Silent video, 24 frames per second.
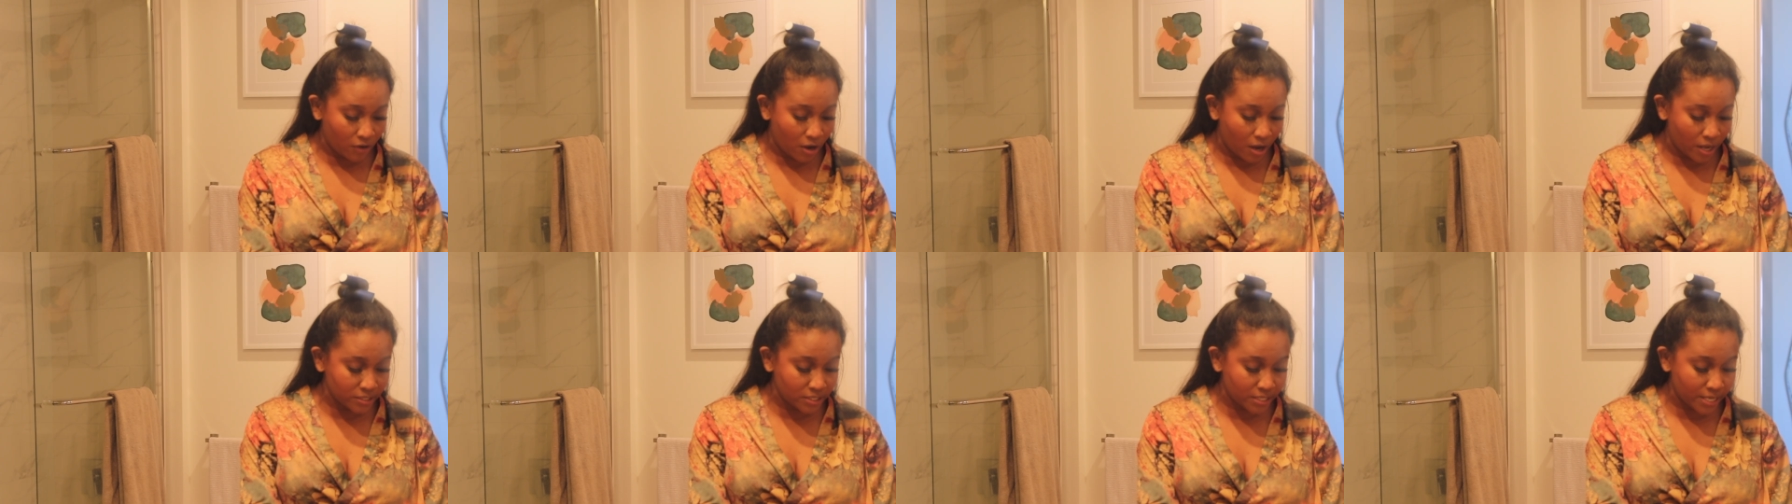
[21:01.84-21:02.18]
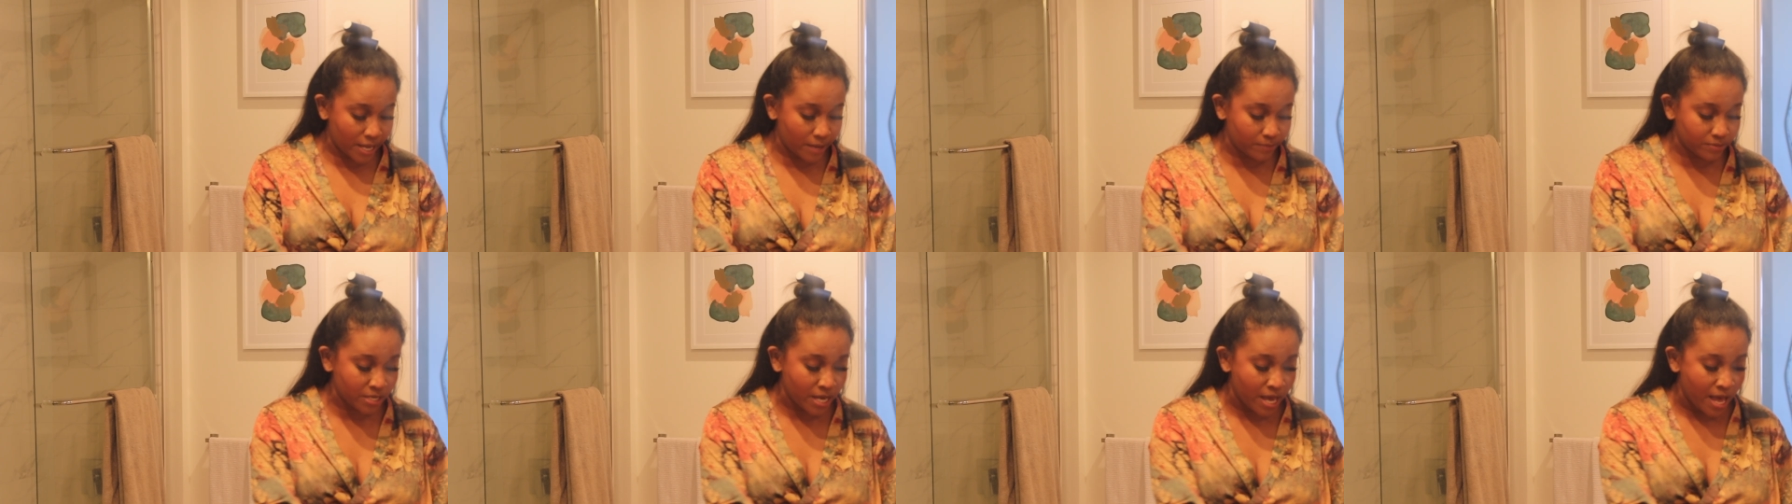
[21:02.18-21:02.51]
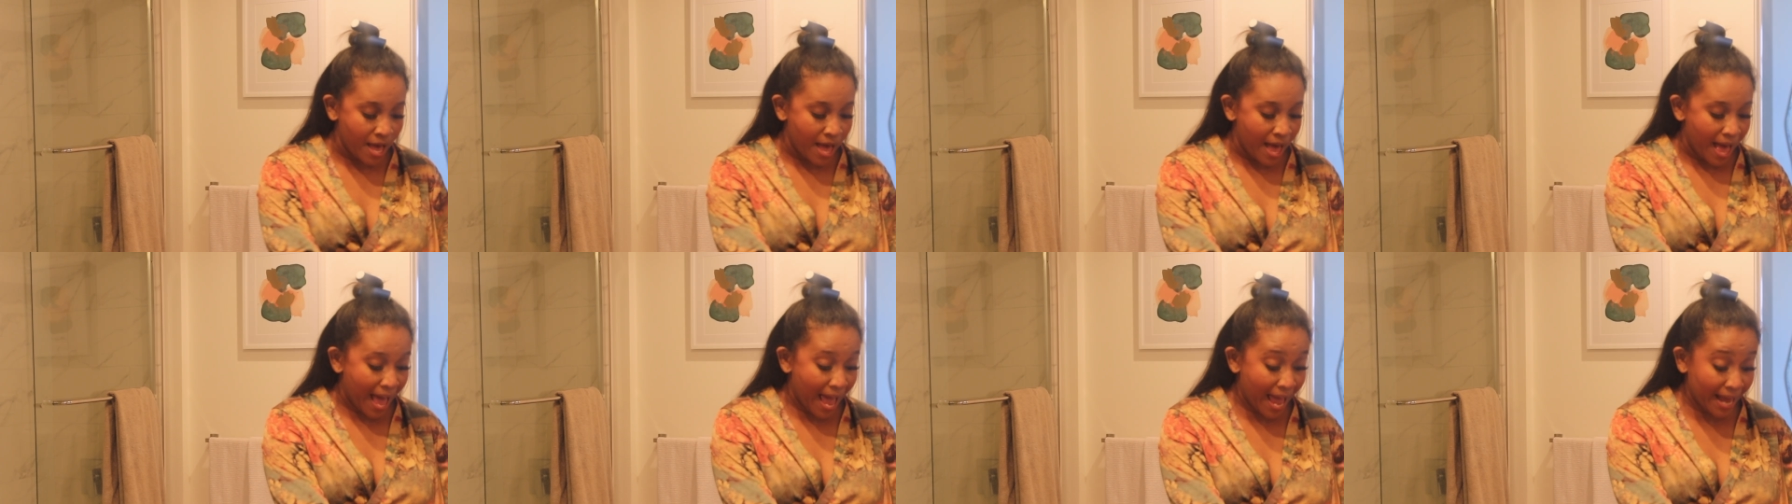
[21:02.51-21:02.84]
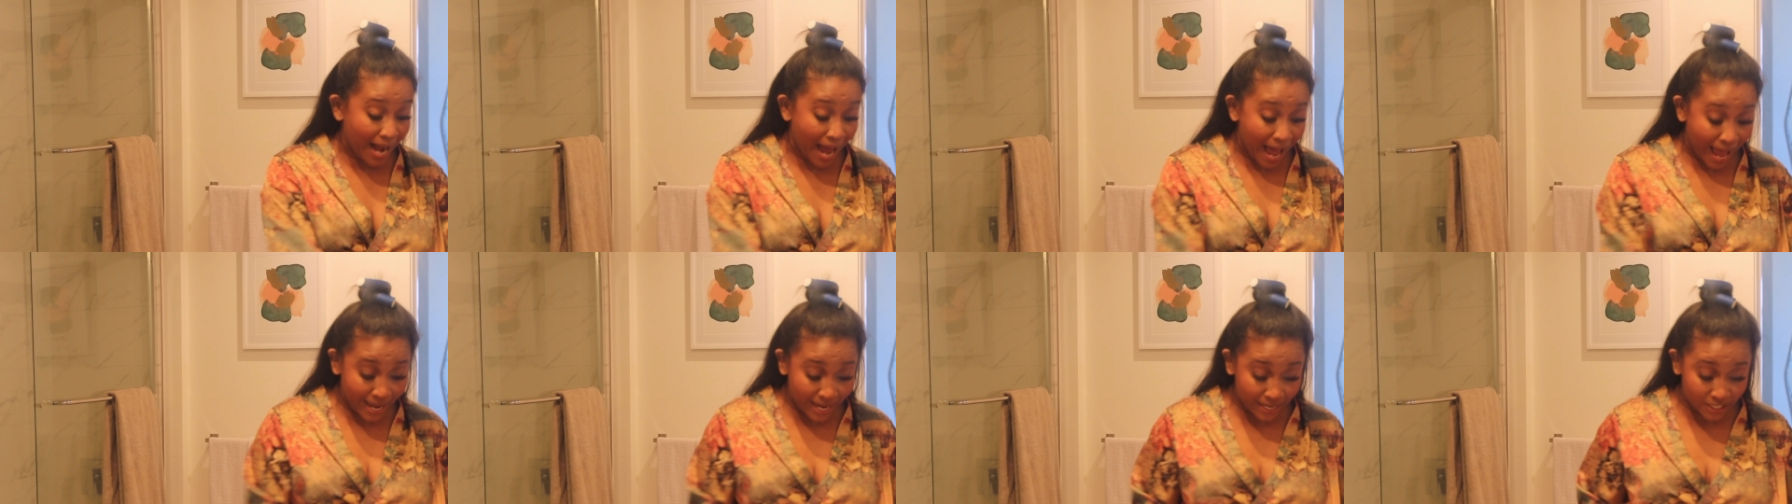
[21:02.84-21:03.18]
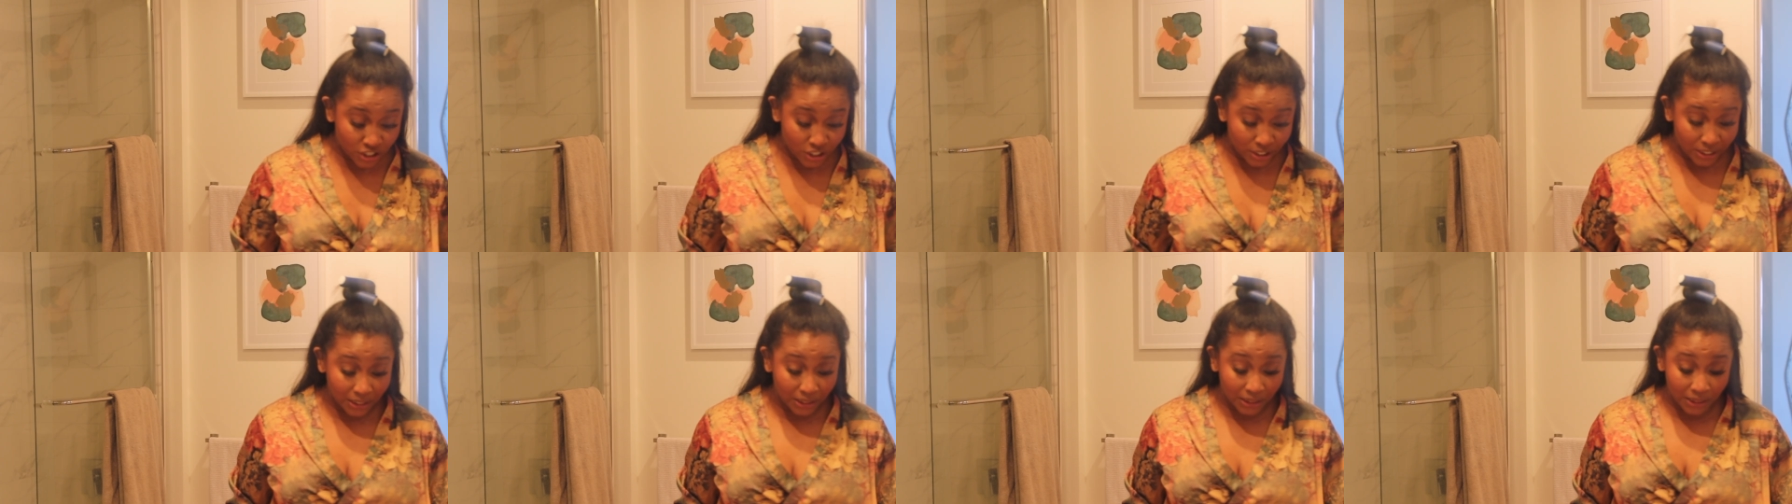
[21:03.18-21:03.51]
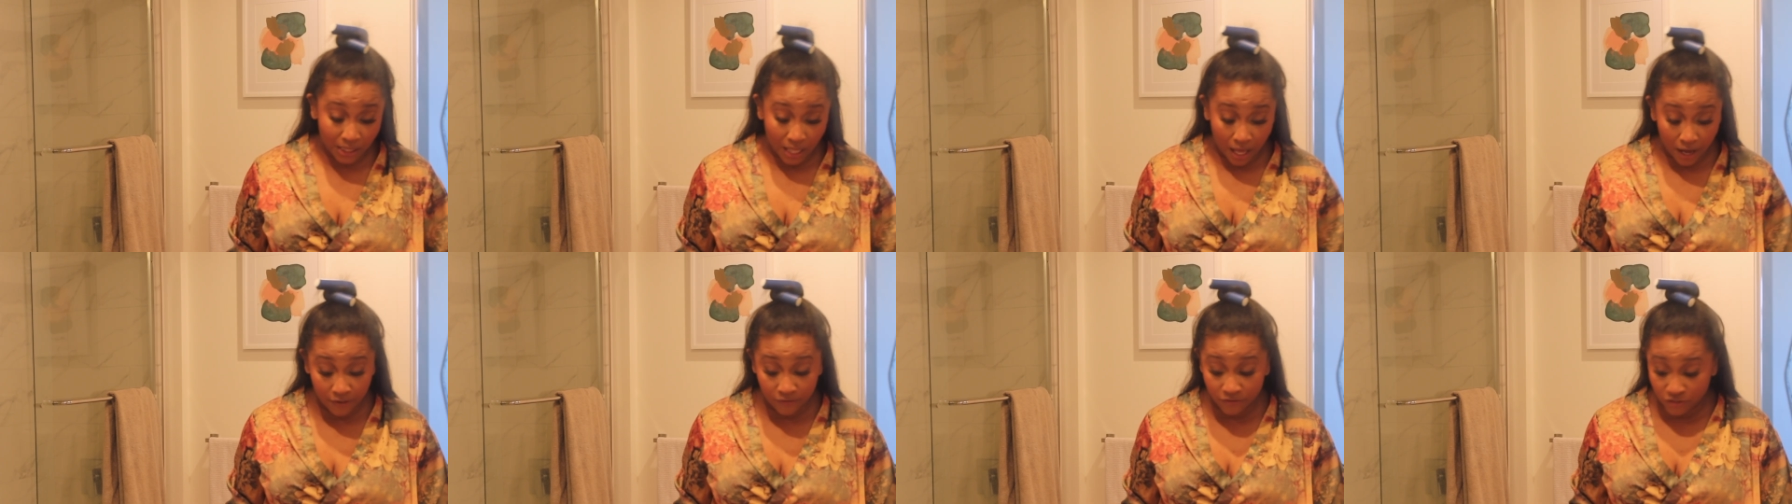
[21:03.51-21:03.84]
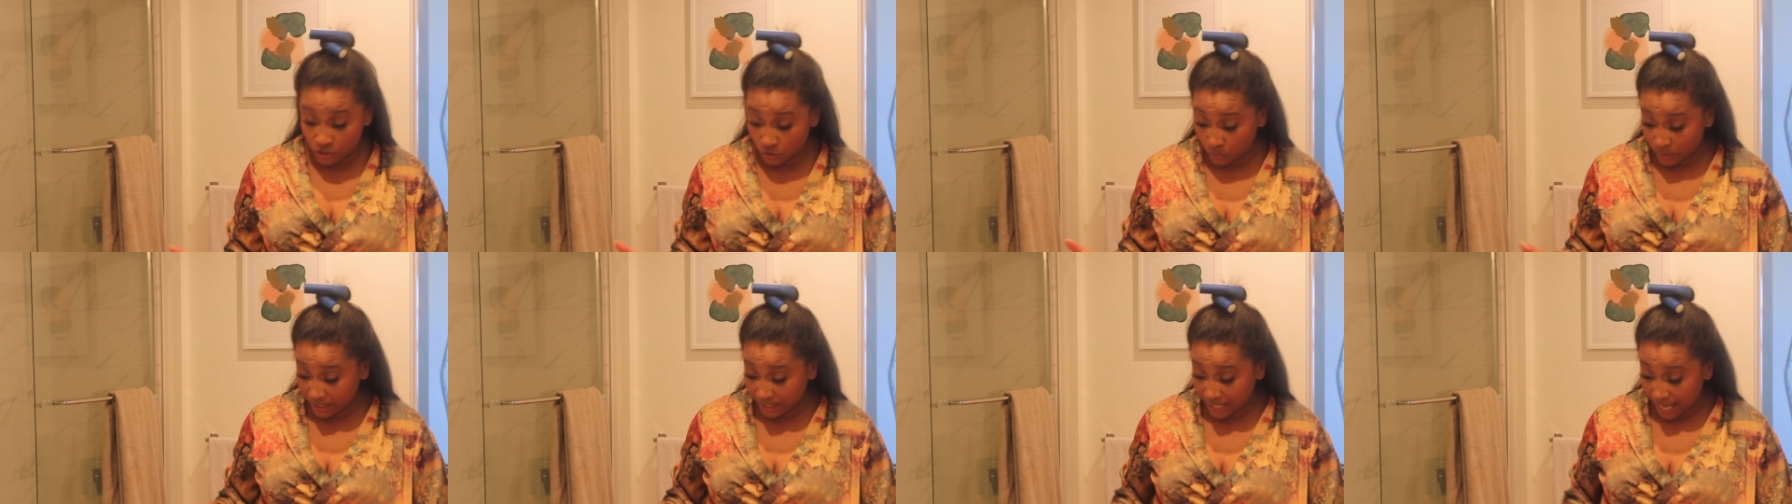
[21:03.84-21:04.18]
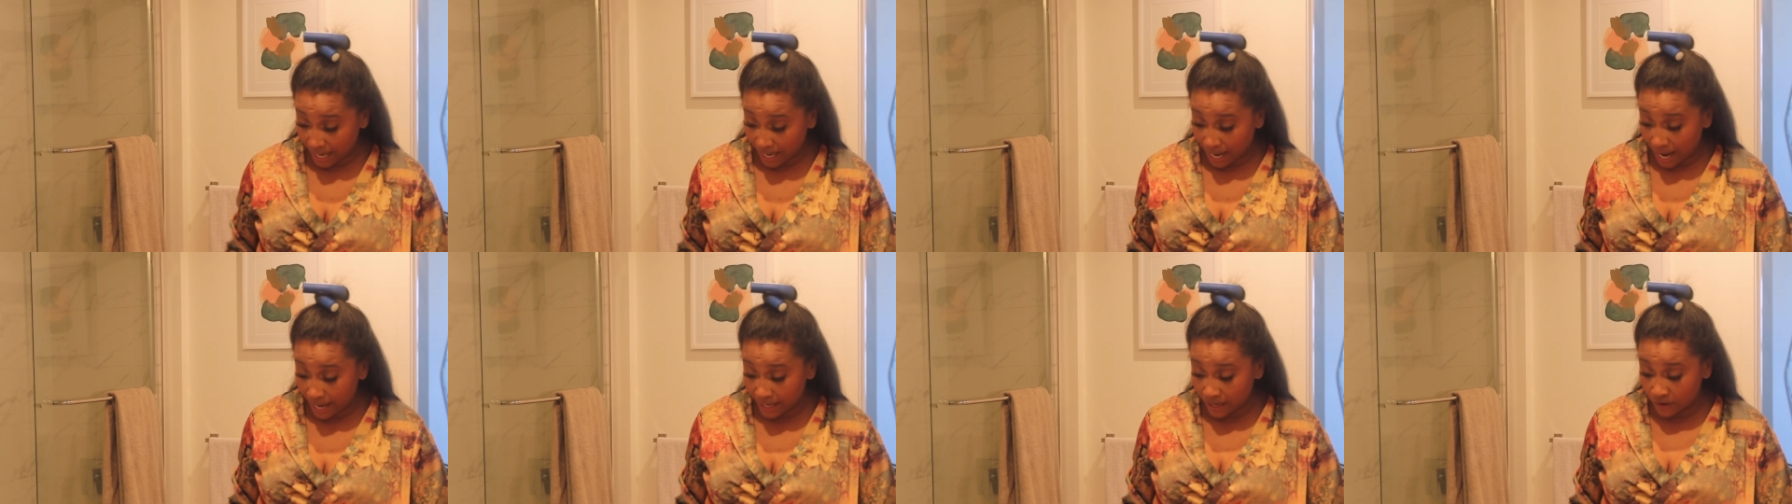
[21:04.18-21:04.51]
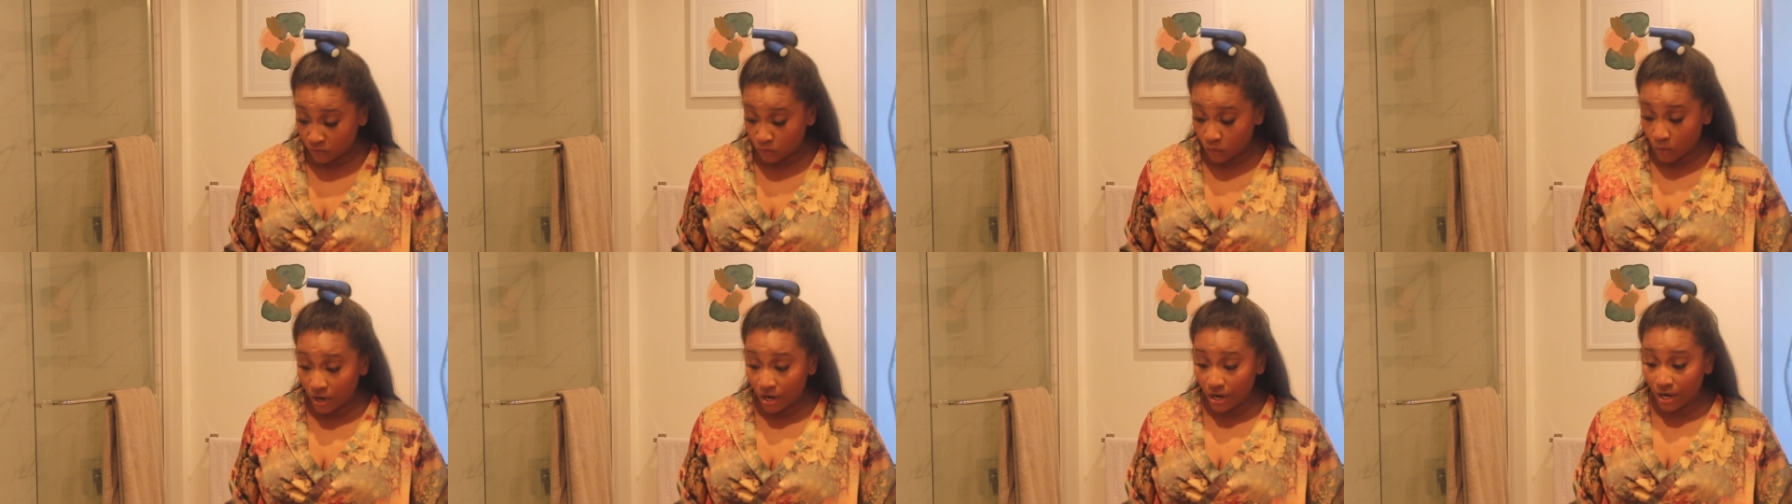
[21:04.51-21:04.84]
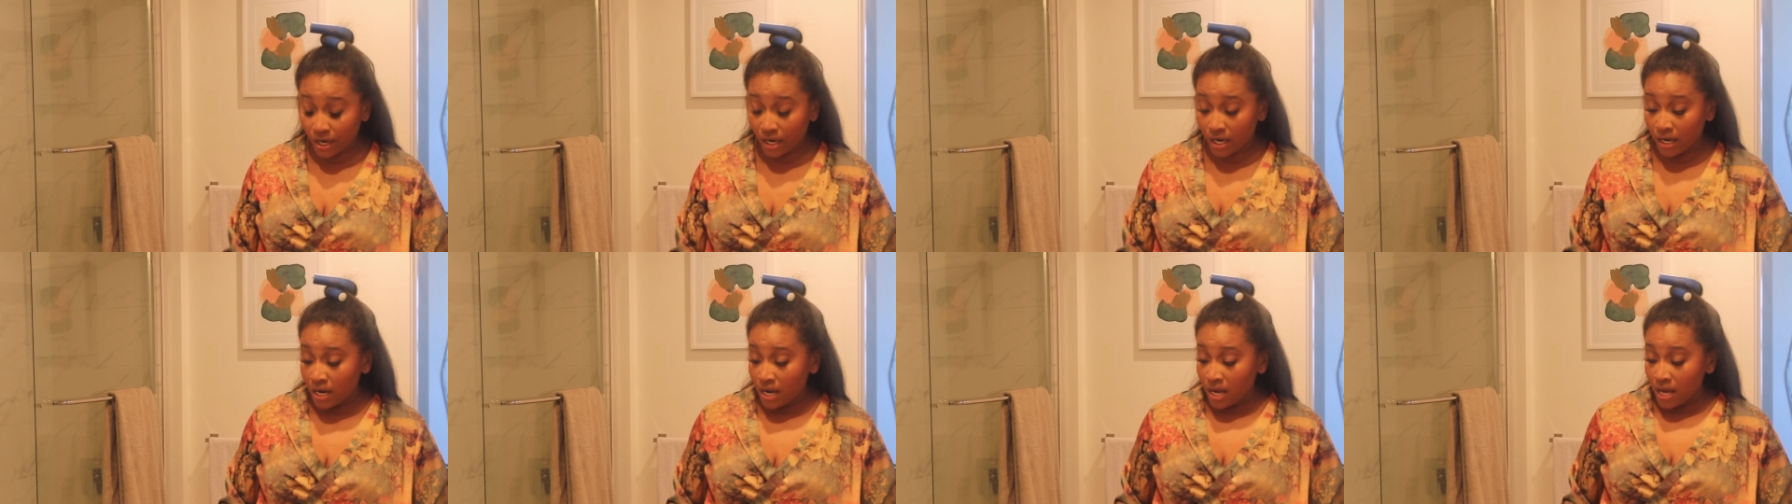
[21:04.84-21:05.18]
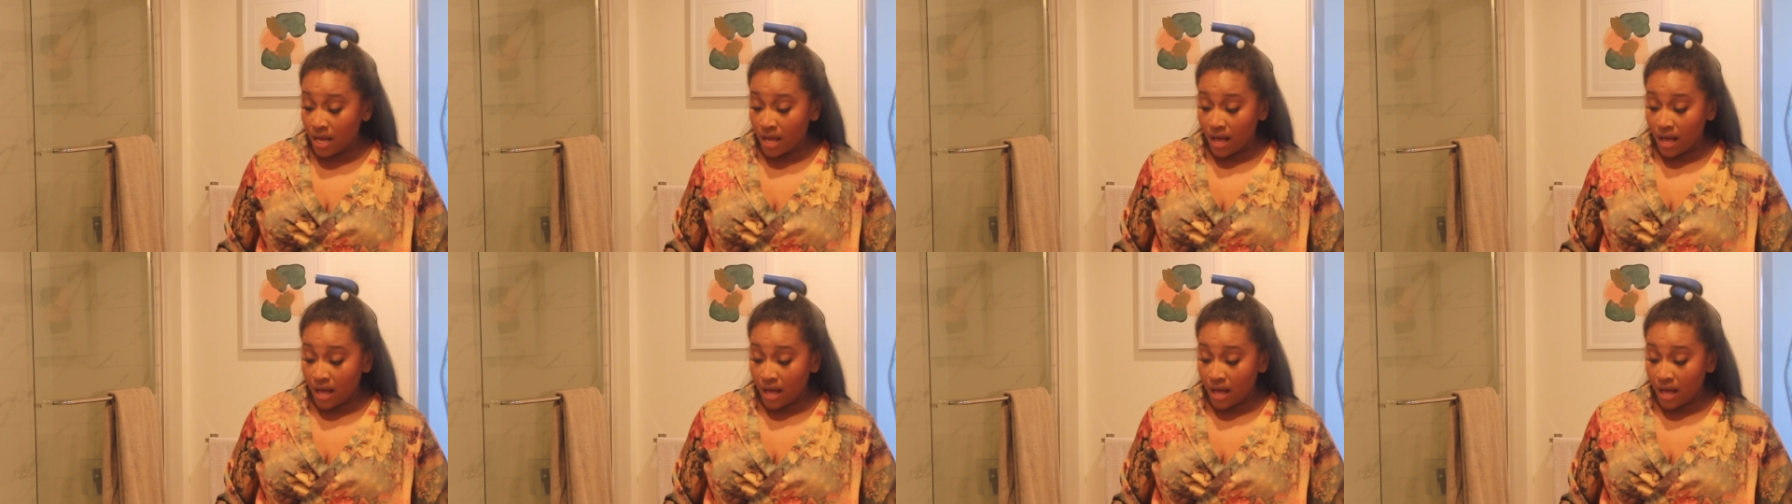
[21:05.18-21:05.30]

concepts, and I actually love doing that kind of work.